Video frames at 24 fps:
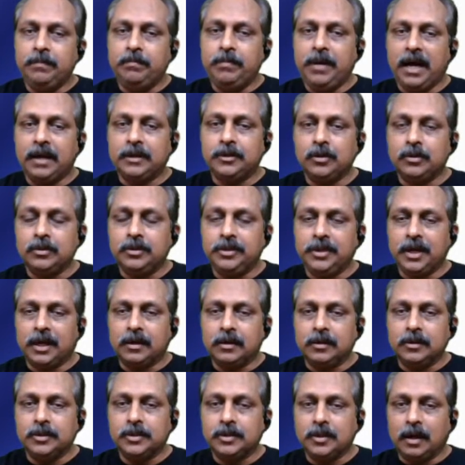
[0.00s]
batch on
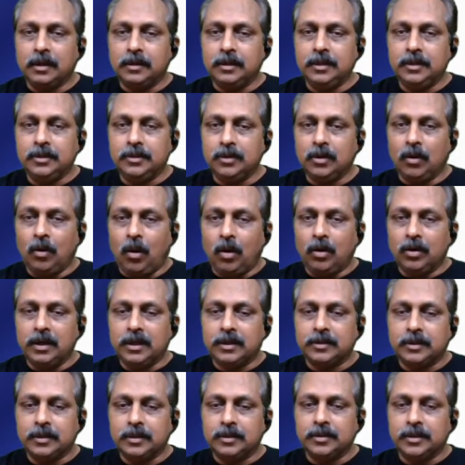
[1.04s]
general studies, all
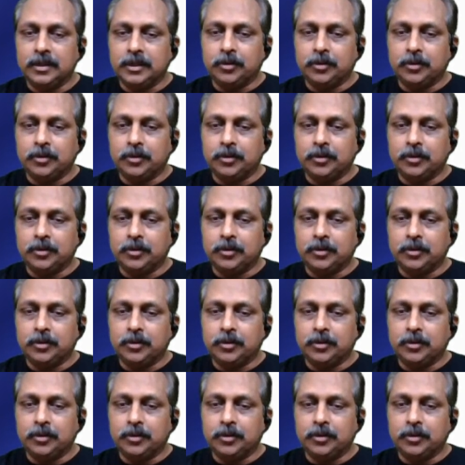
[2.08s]
SSC